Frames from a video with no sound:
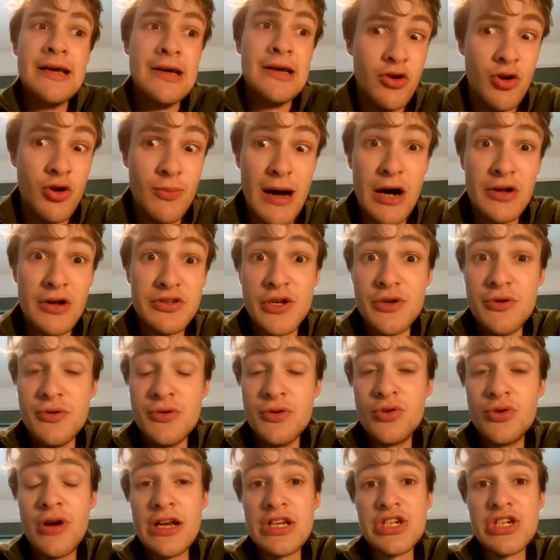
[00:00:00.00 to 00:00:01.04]
Grimaldo,
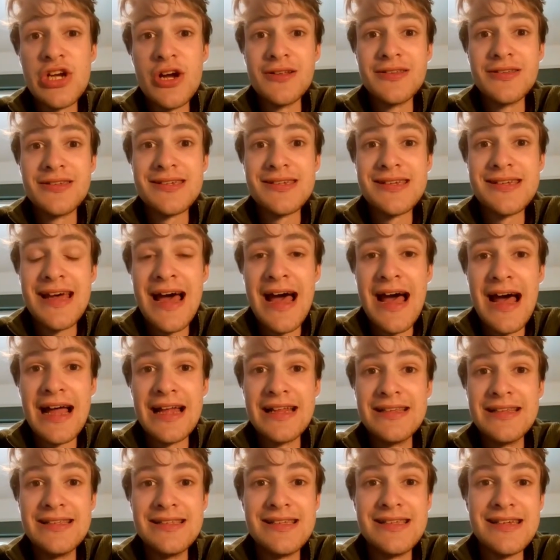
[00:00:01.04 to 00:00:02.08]
great chance,
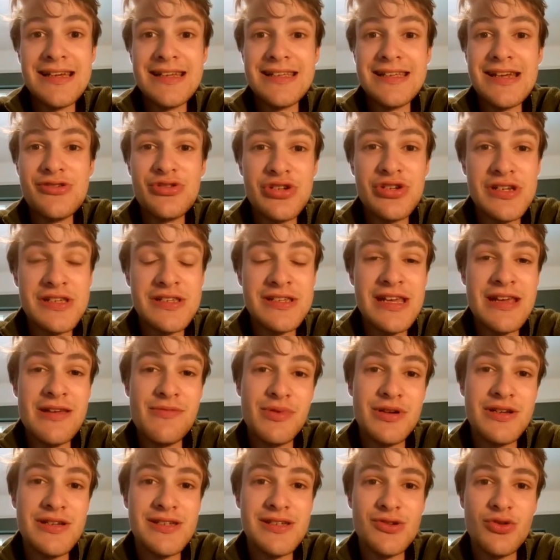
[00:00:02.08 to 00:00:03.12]
and it's interesting to see
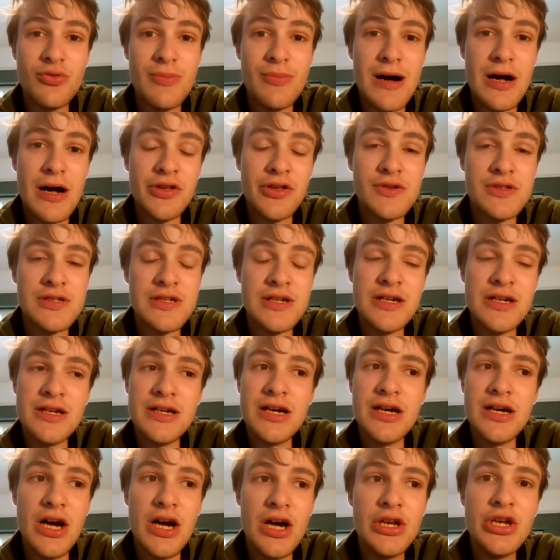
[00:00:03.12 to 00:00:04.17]
because Grimaldo's
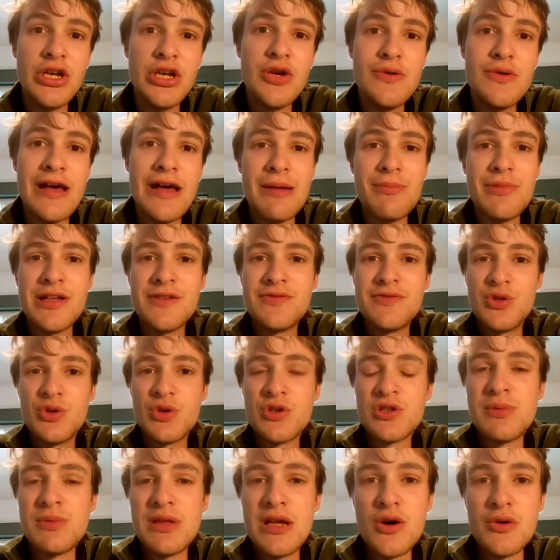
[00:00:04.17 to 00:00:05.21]
a new name. You've still
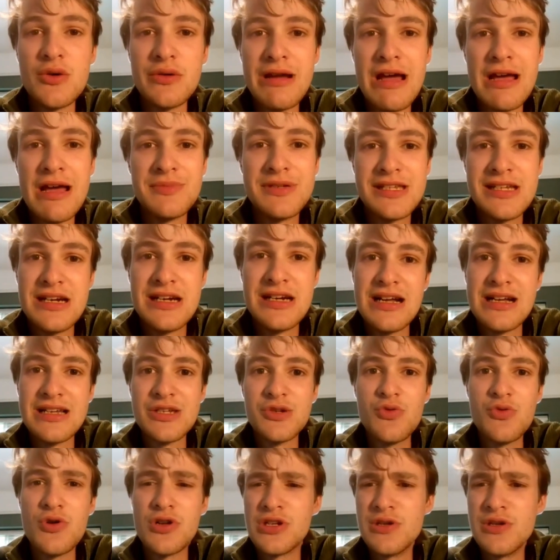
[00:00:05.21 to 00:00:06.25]
got some of the old names still in that
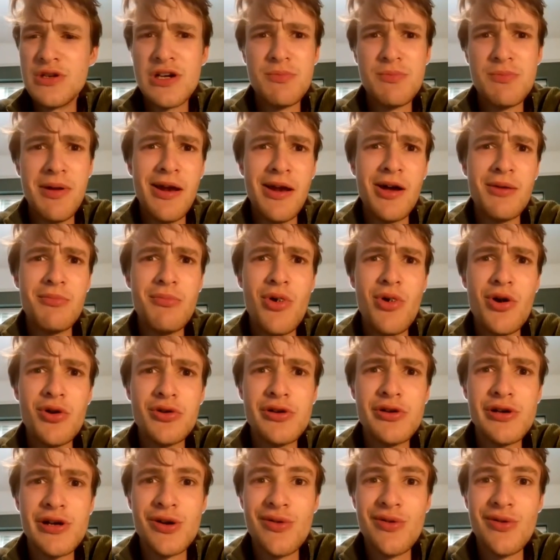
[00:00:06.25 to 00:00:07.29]
squad. Look at a player like
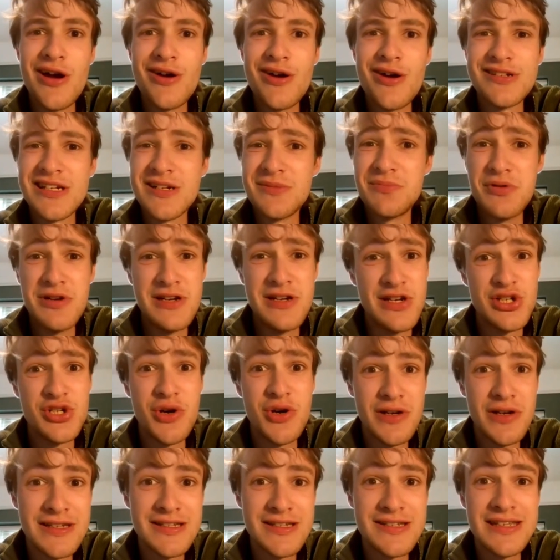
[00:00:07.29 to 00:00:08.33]
Marco Correa, who's had a pretty
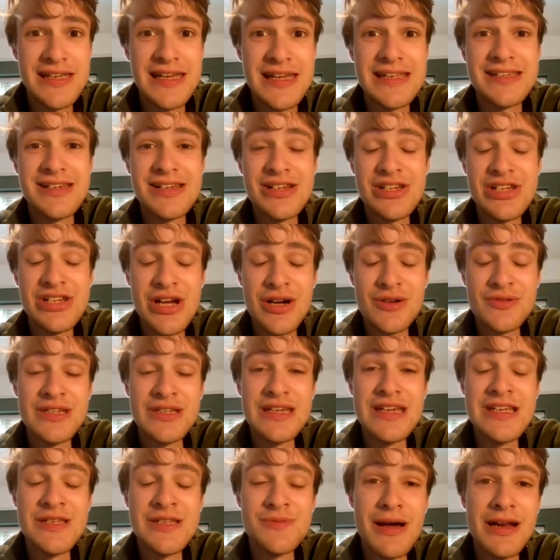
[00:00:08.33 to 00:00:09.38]
shocking season at Chelsea.
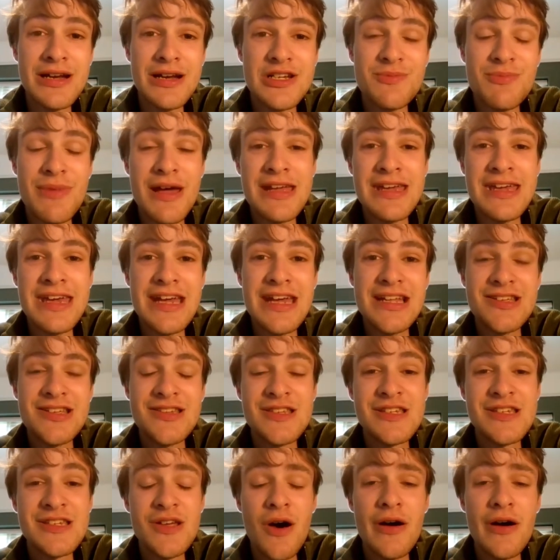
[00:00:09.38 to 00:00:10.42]
He's managed to make it into
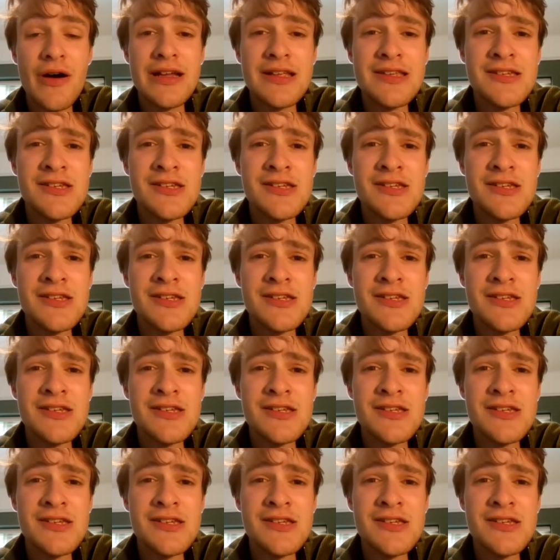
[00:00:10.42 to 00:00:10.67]
the side.